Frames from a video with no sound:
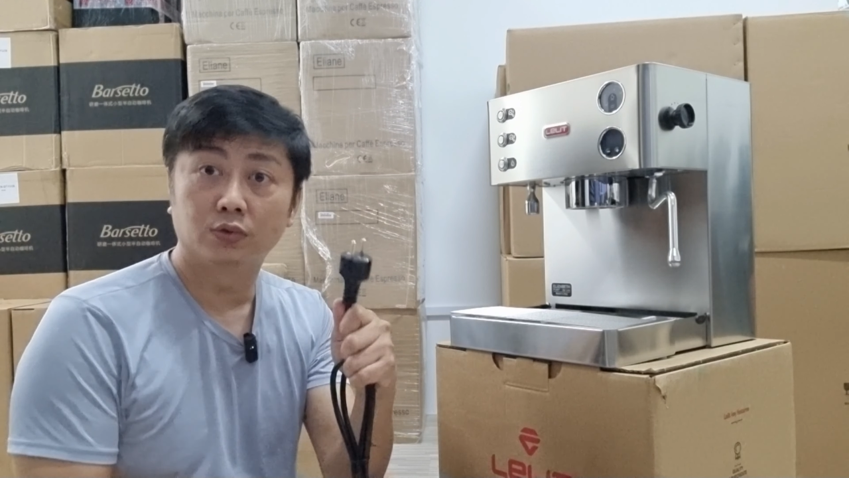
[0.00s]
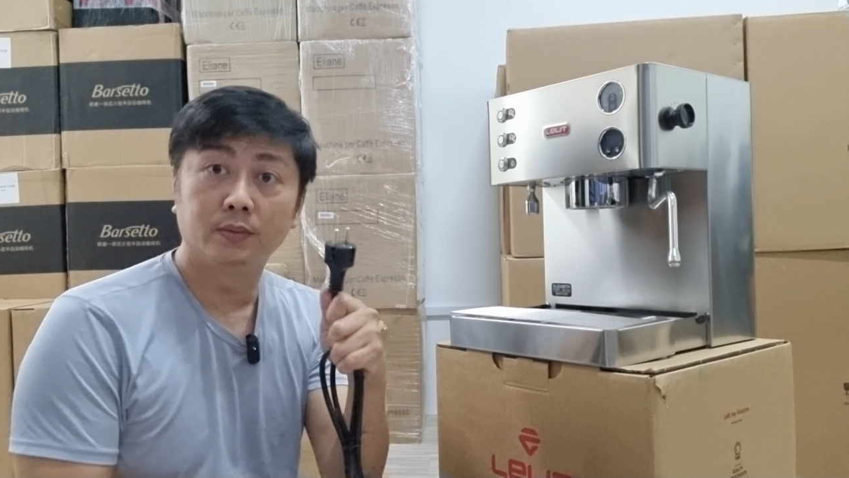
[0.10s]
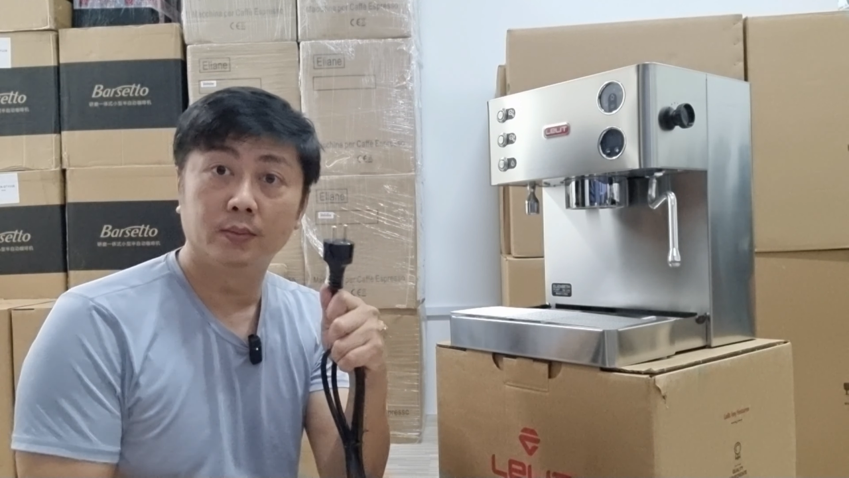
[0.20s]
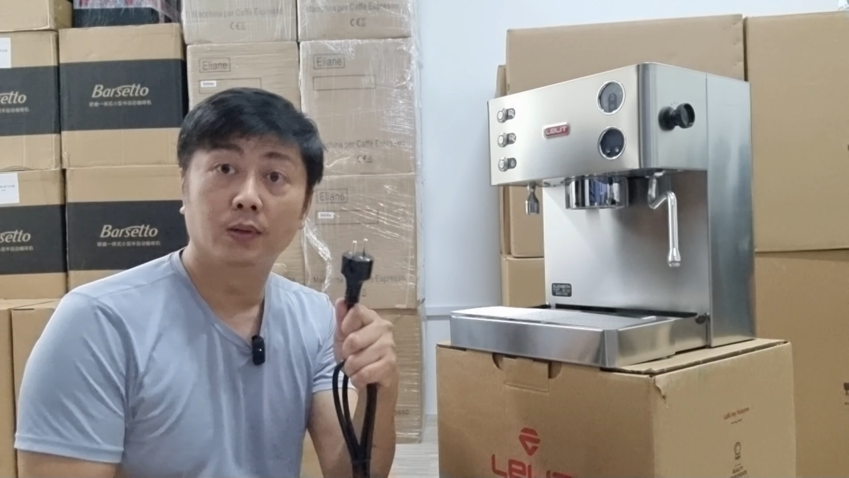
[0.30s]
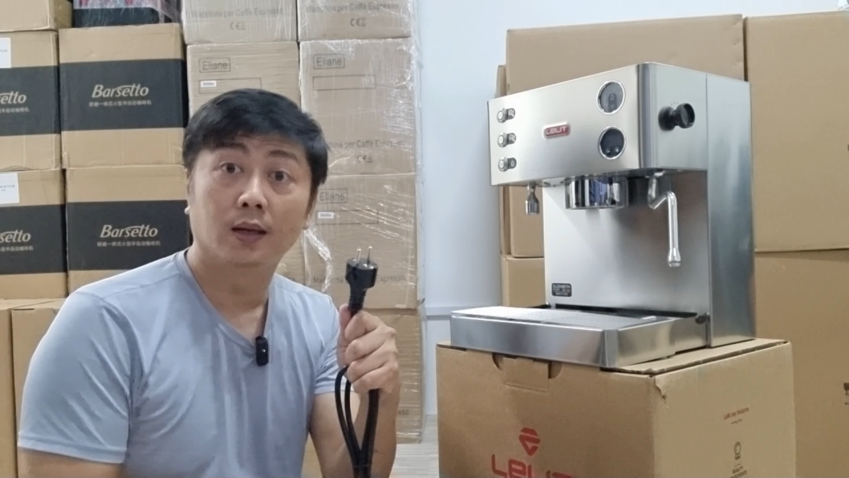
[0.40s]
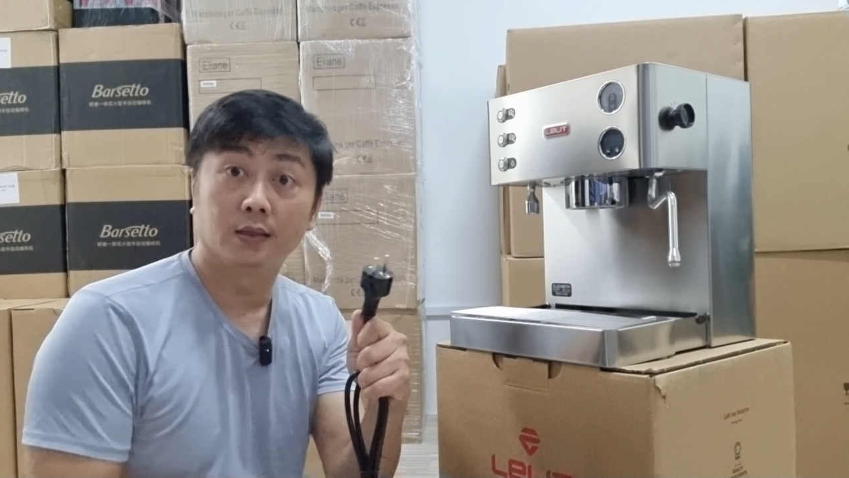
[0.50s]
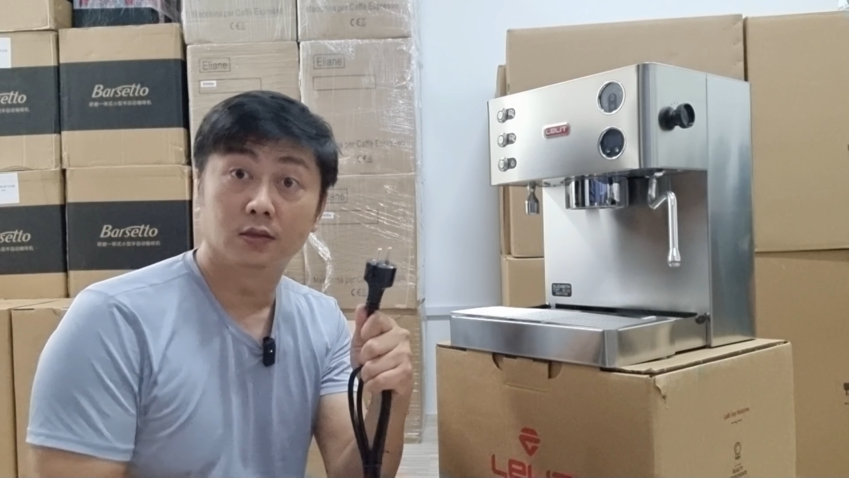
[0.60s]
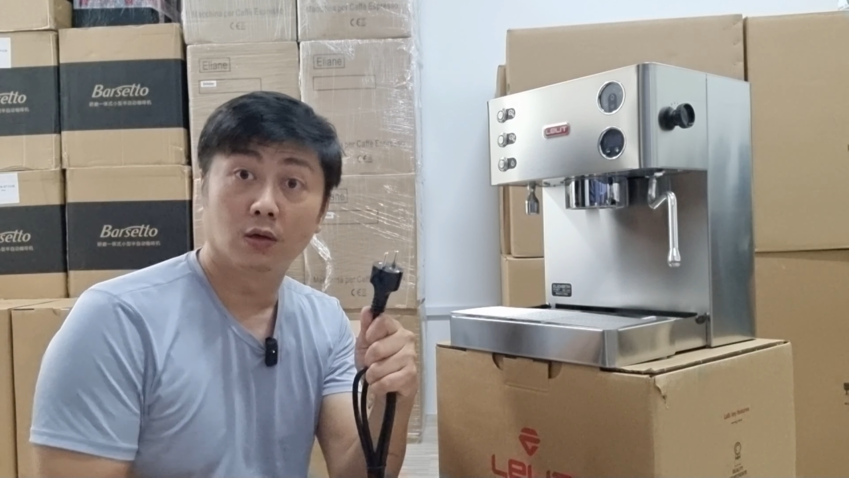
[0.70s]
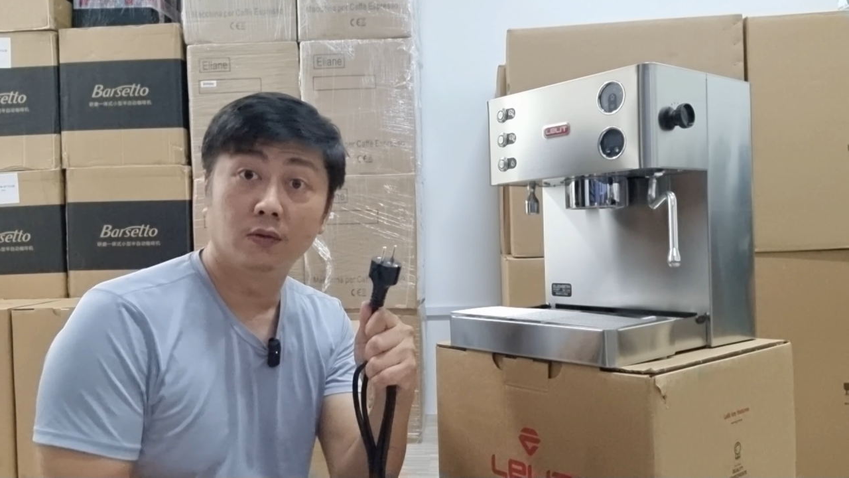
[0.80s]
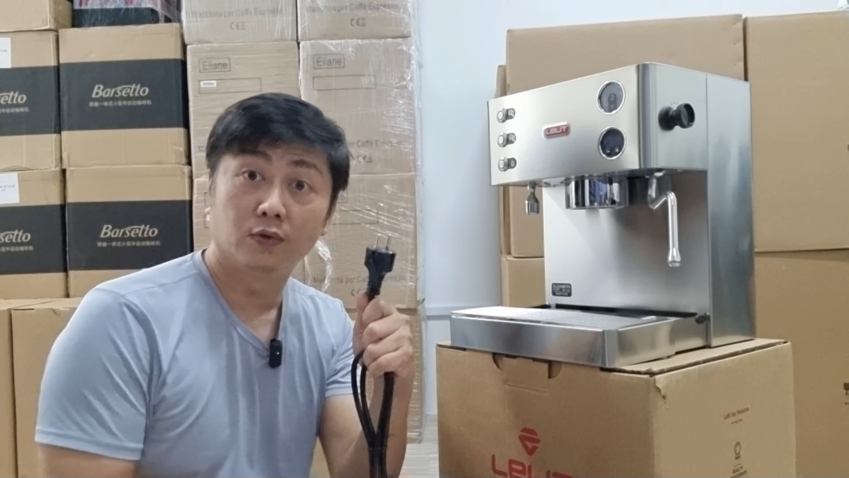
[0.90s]
3-pin plug
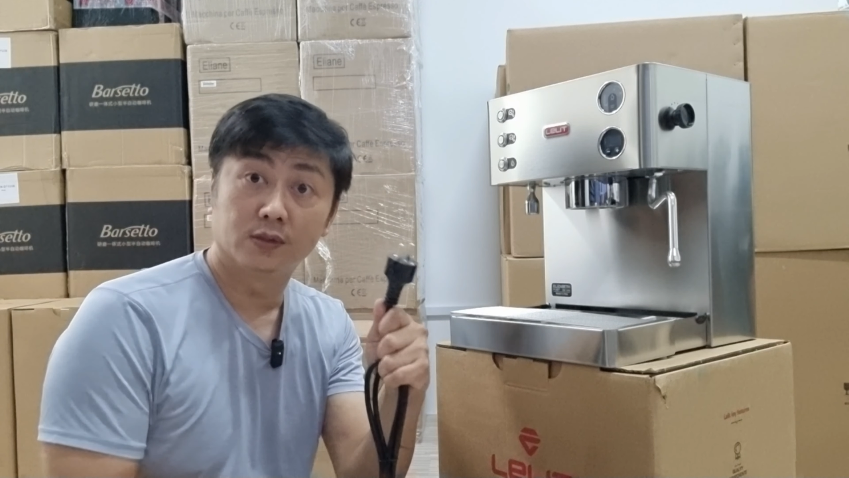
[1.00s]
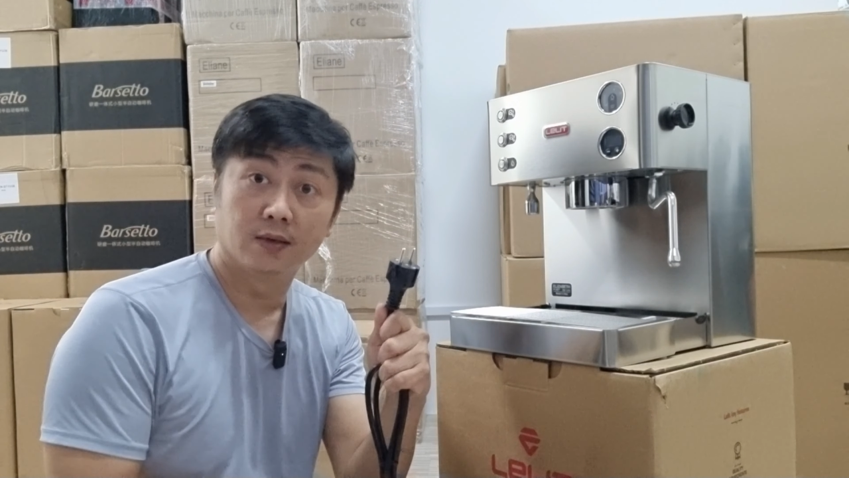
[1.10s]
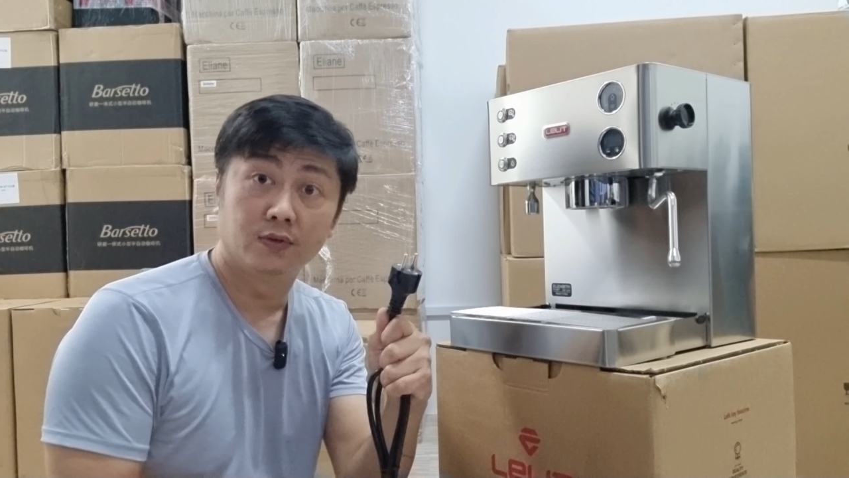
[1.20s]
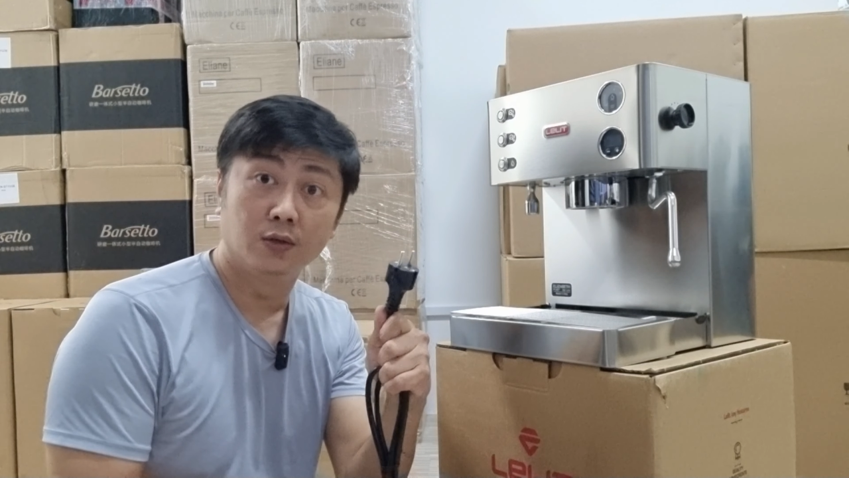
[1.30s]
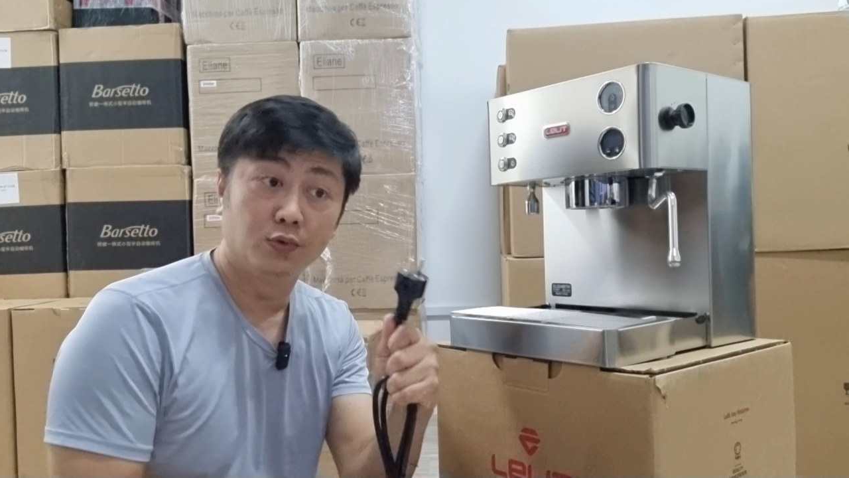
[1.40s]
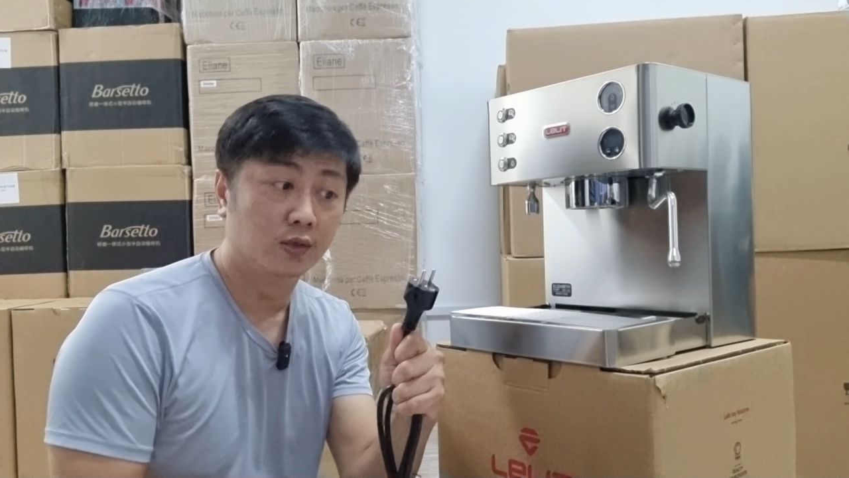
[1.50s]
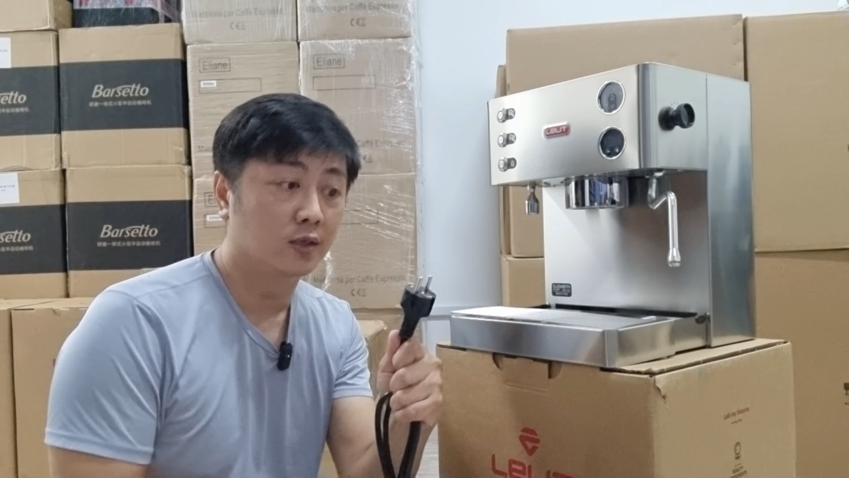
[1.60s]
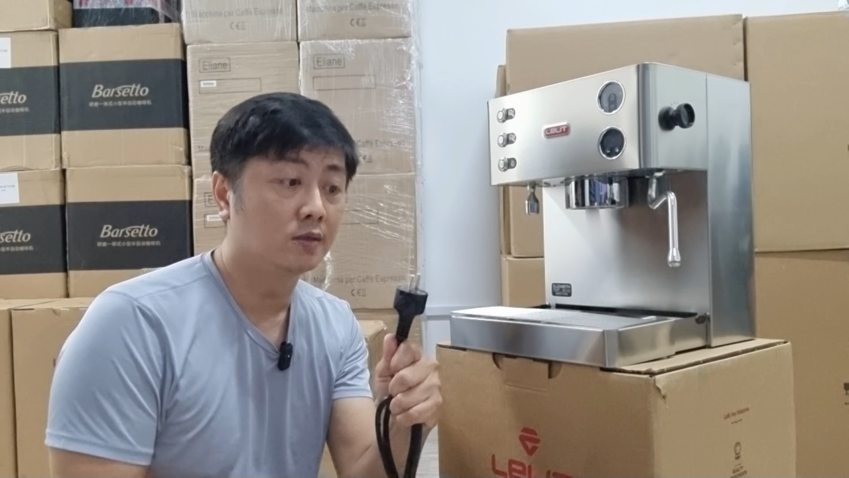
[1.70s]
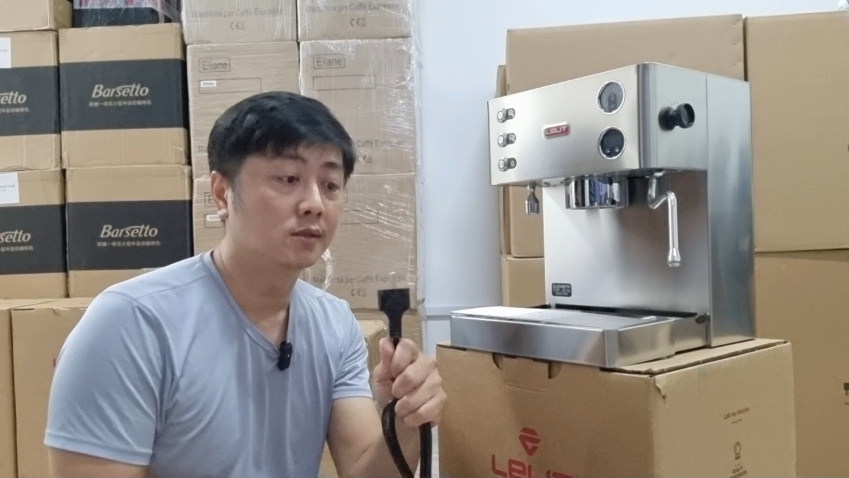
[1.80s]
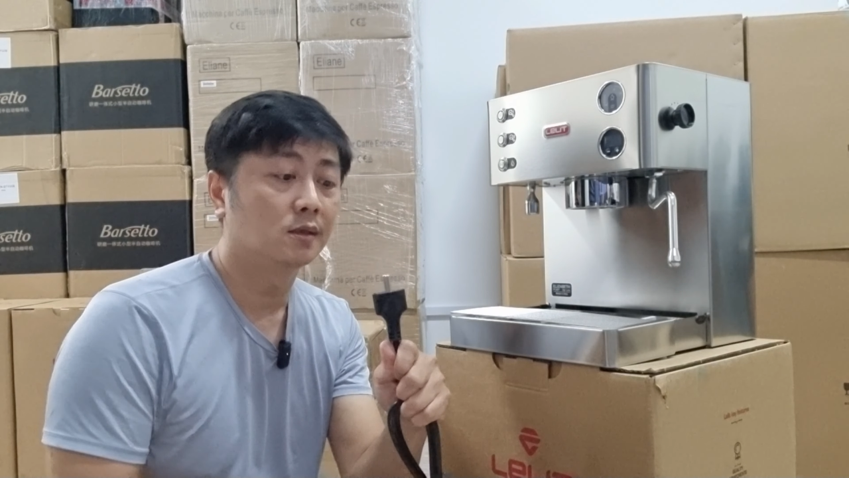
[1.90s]
later on for safety
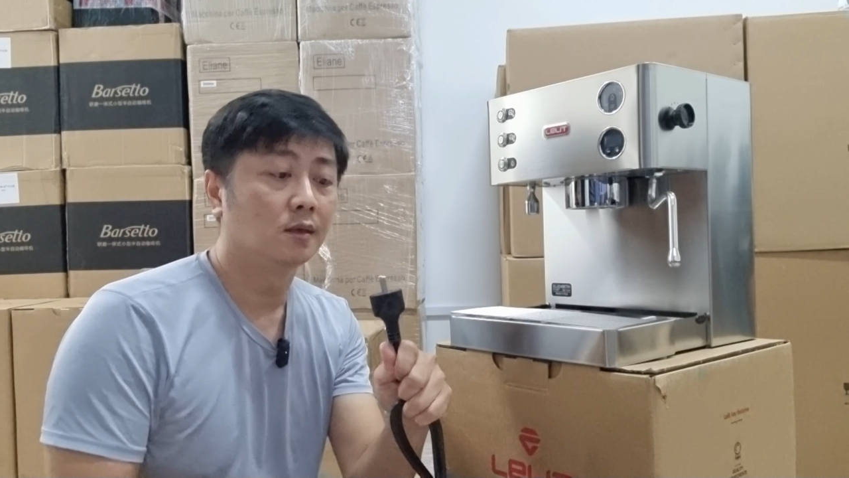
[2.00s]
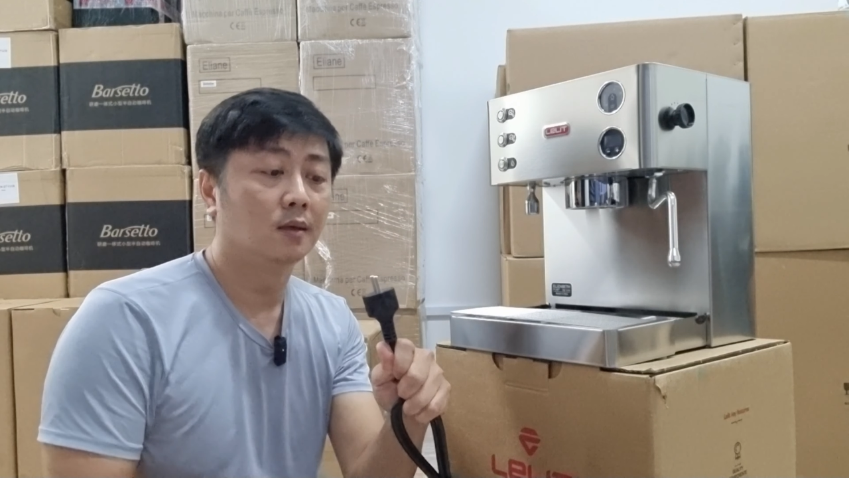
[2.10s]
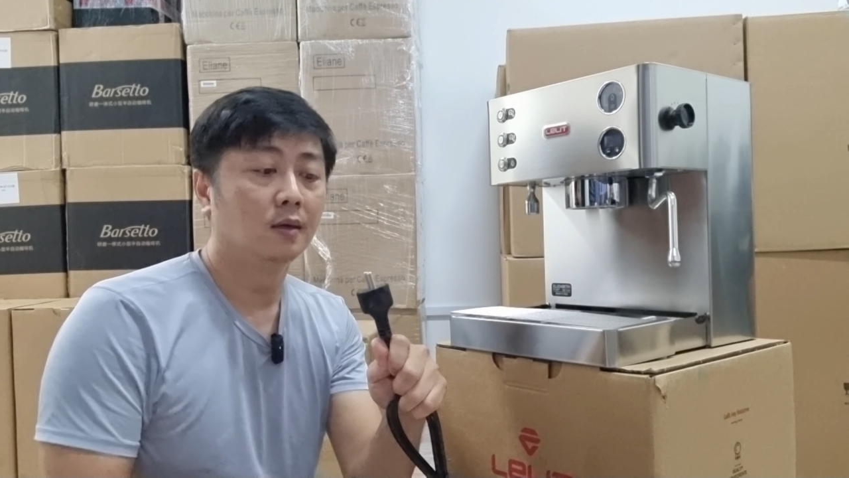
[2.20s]
reasons.